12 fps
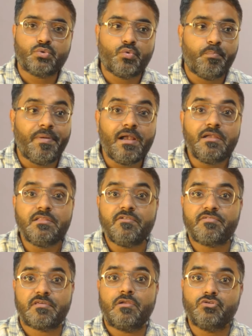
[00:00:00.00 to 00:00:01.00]
to build the
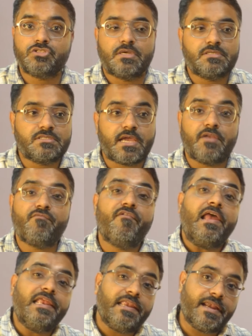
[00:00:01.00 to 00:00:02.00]
solutions and
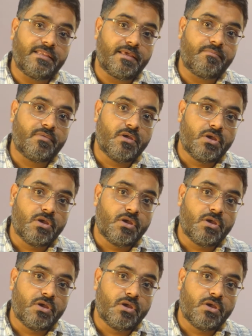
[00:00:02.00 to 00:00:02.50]
validate them.